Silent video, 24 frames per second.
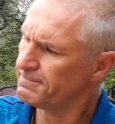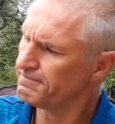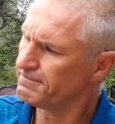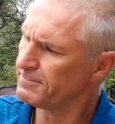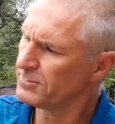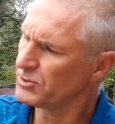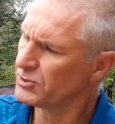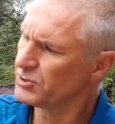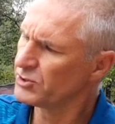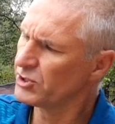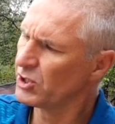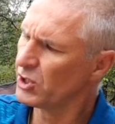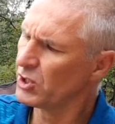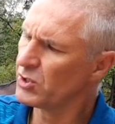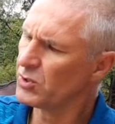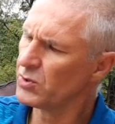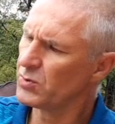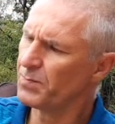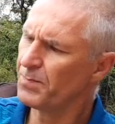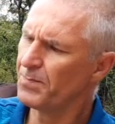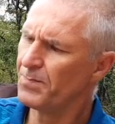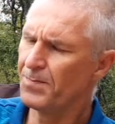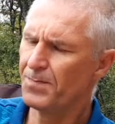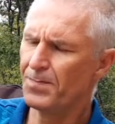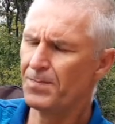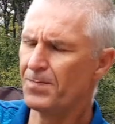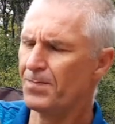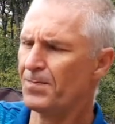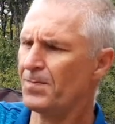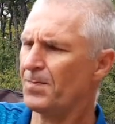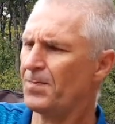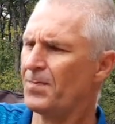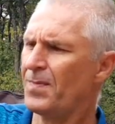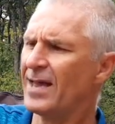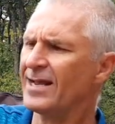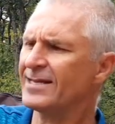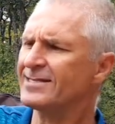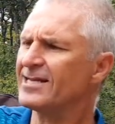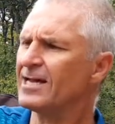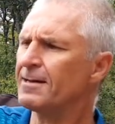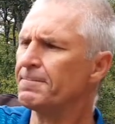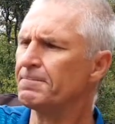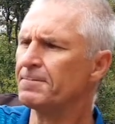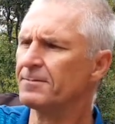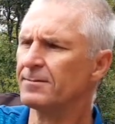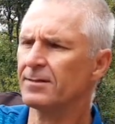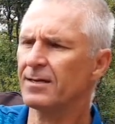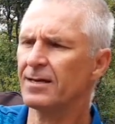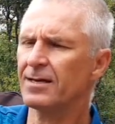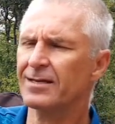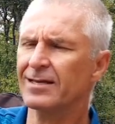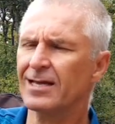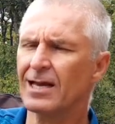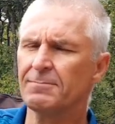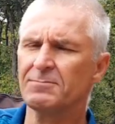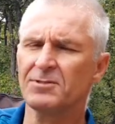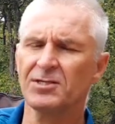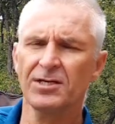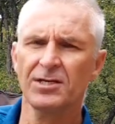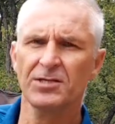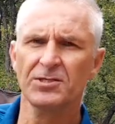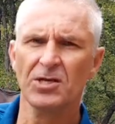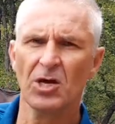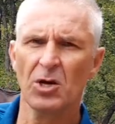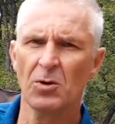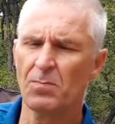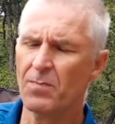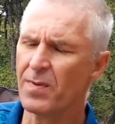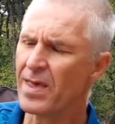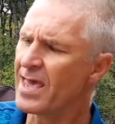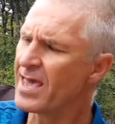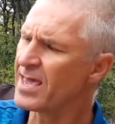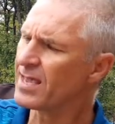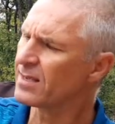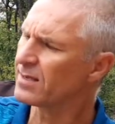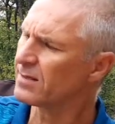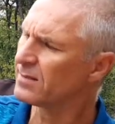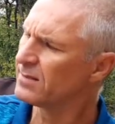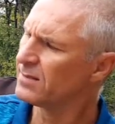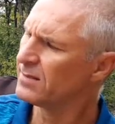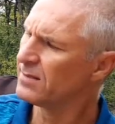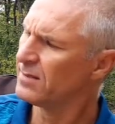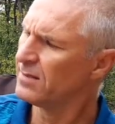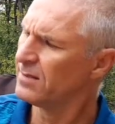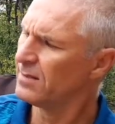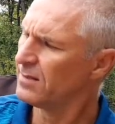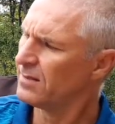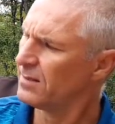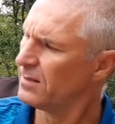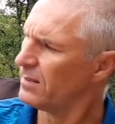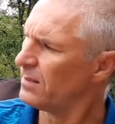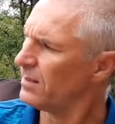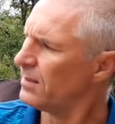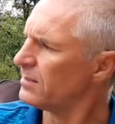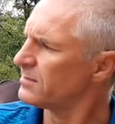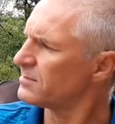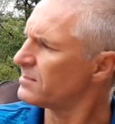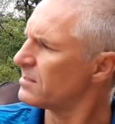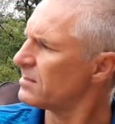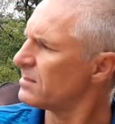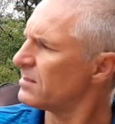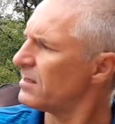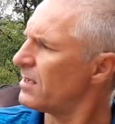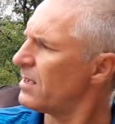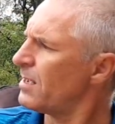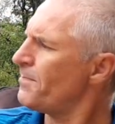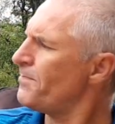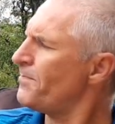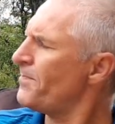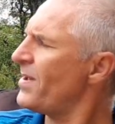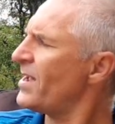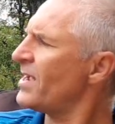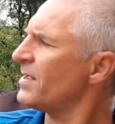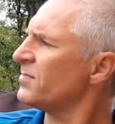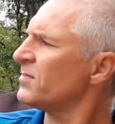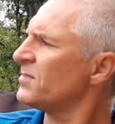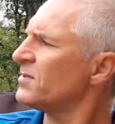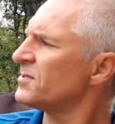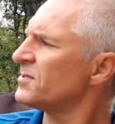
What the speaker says: So packed up, it comes in its own bag. It's about the